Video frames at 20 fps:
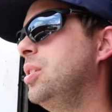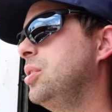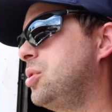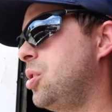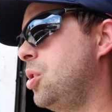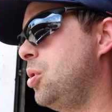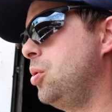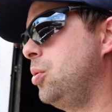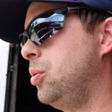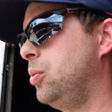
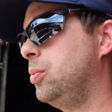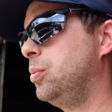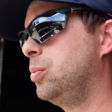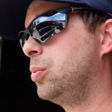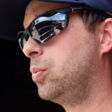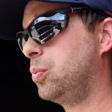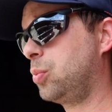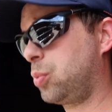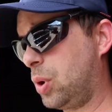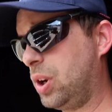to
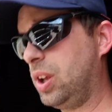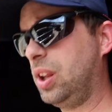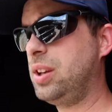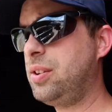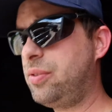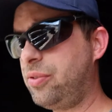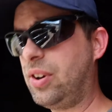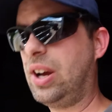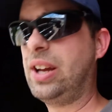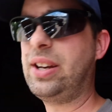
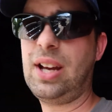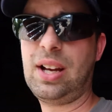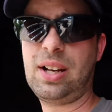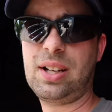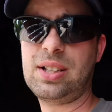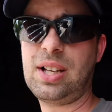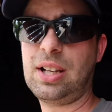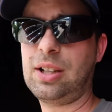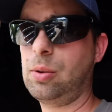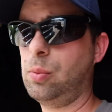really find out
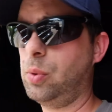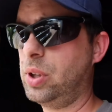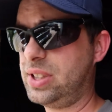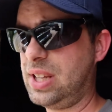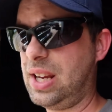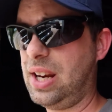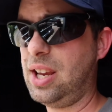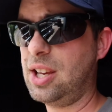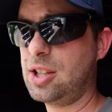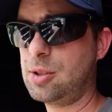exactly what
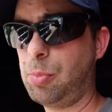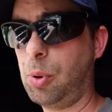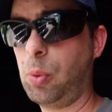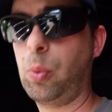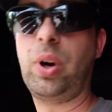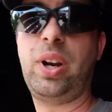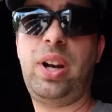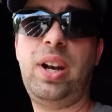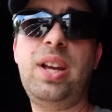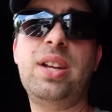that is. But
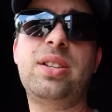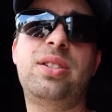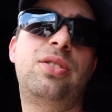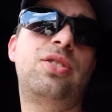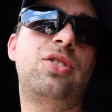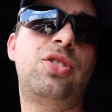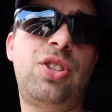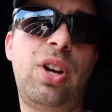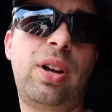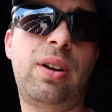what it is,
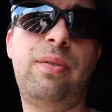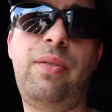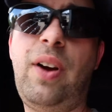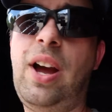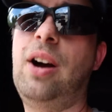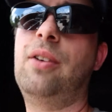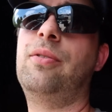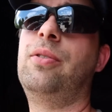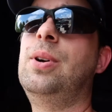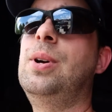it's a shutter
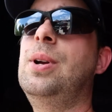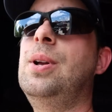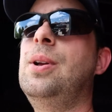valve.